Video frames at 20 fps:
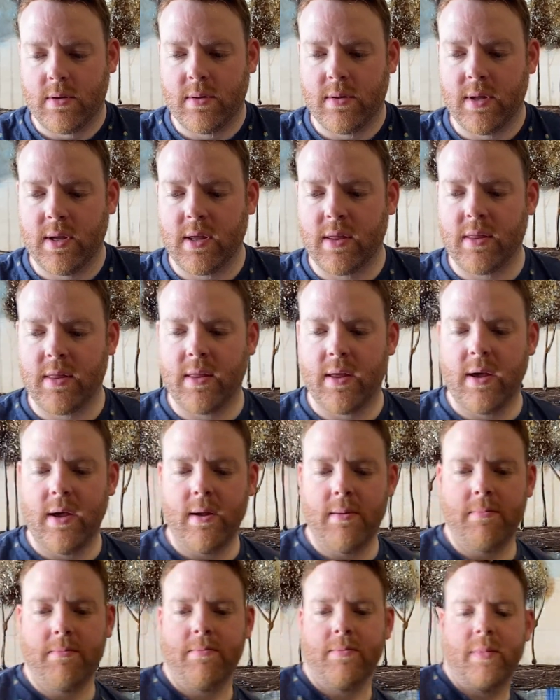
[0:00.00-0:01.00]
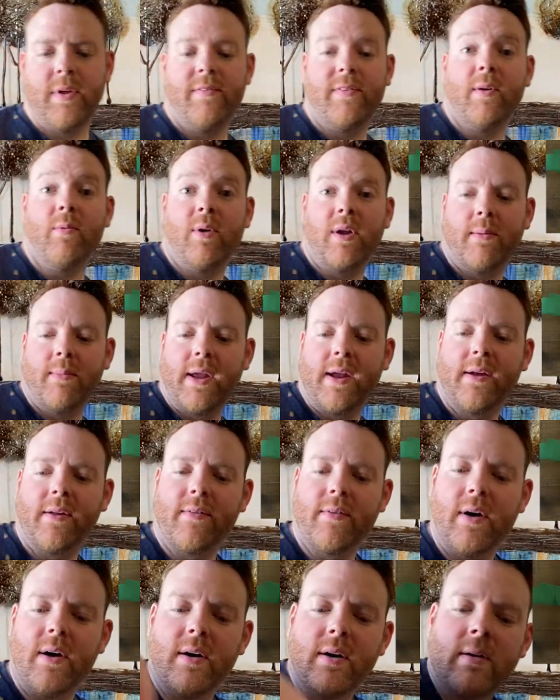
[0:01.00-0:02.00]
Like that. If you want to make a
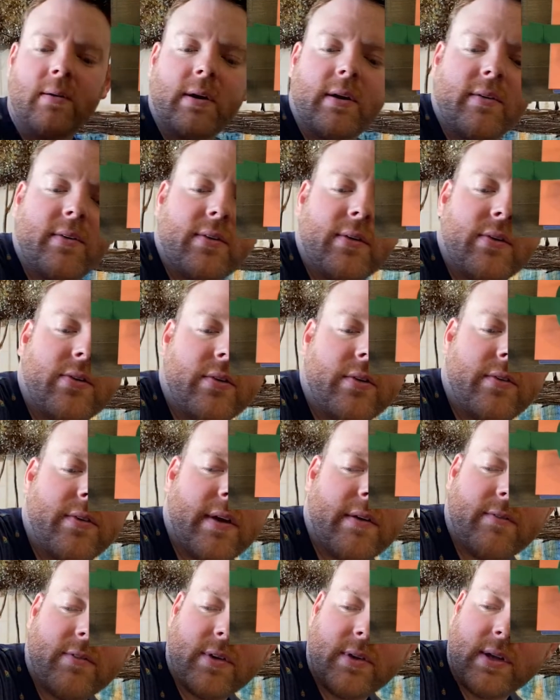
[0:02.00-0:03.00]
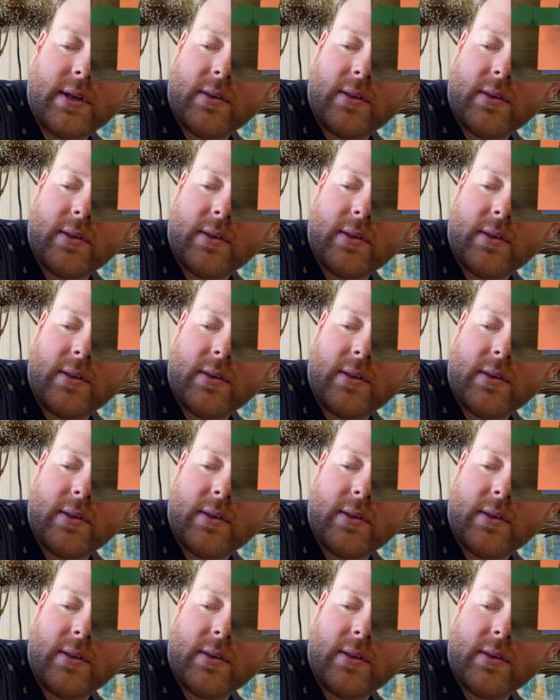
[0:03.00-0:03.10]
tongue, because lizards have really